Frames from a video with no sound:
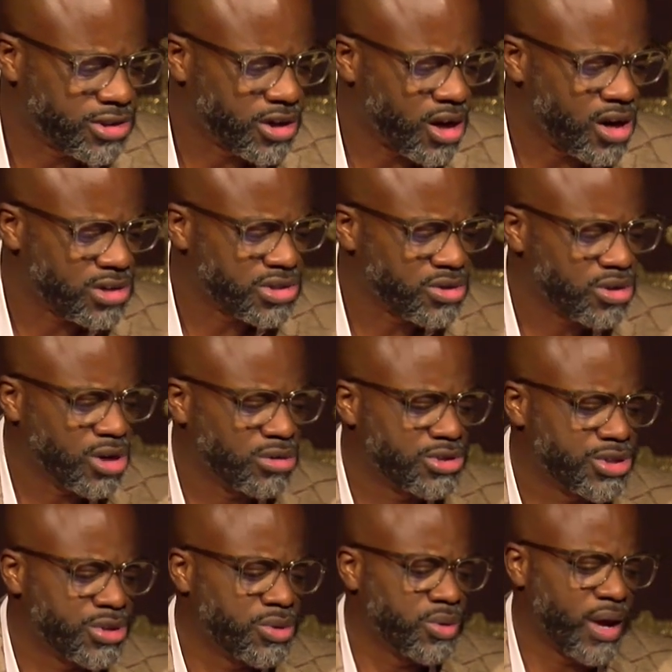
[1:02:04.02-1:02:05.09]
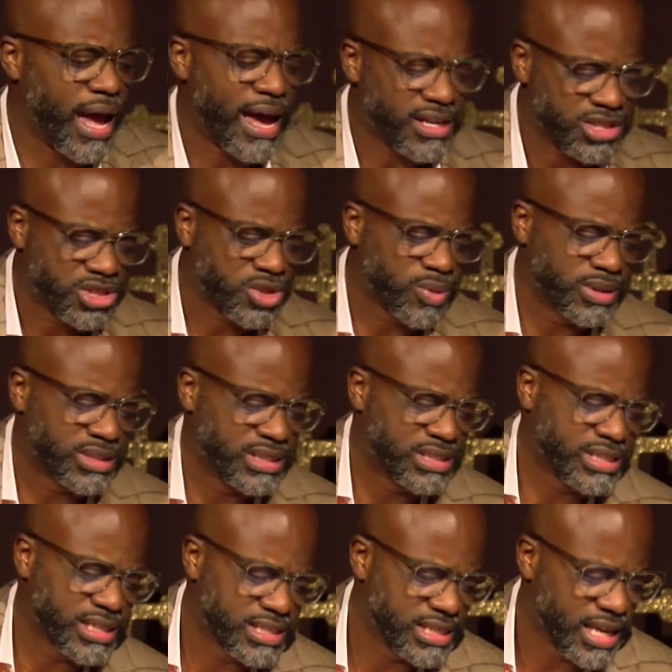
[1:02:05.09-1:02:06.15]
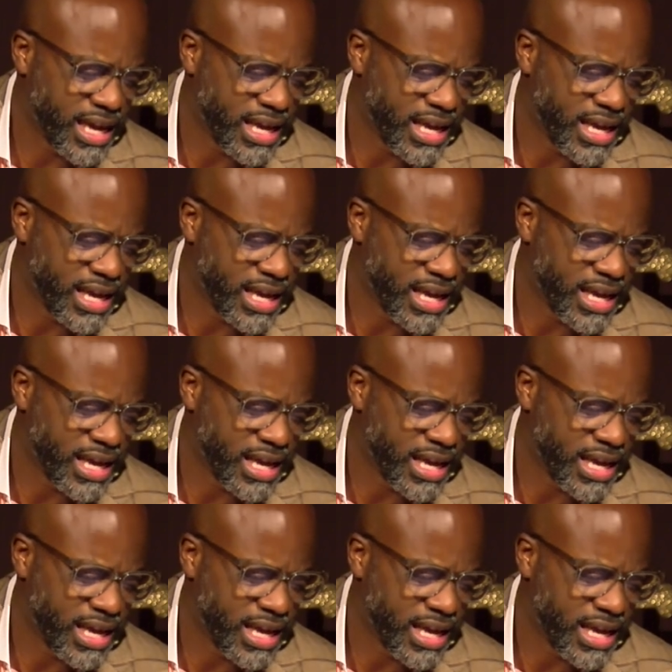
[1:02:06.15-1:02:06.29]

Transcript: you to also go to Acts 26 and